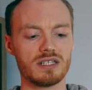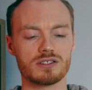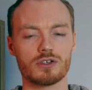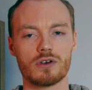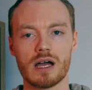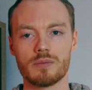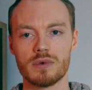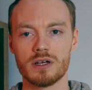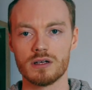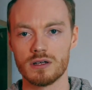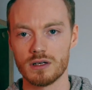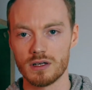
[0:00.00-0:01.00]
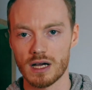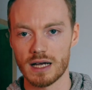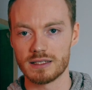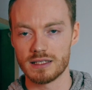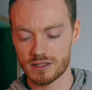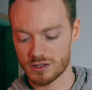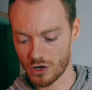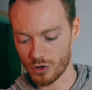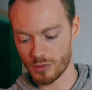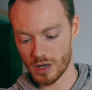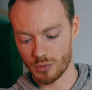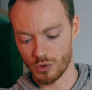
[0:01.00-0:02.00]
Instagram, I did start
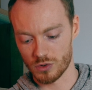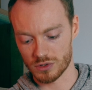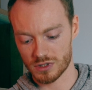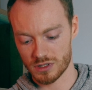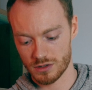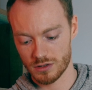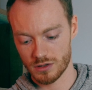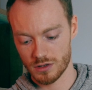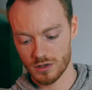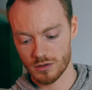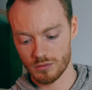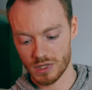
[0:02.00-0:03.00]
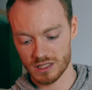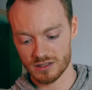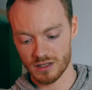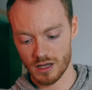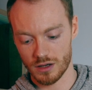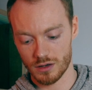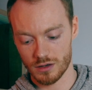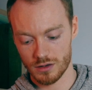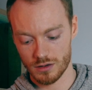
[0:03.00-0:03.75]
my post by saying